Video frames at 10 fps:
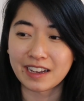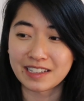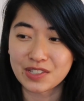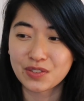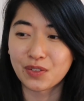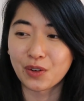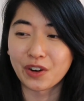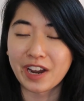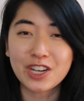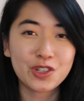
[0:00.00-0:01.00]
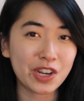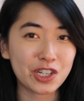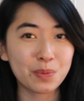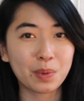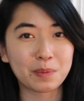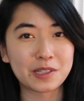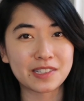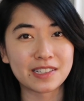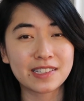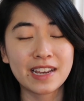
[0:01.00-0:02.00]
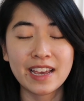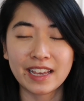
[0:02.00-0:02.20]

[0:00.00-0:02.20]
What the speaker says: it's for education purposes.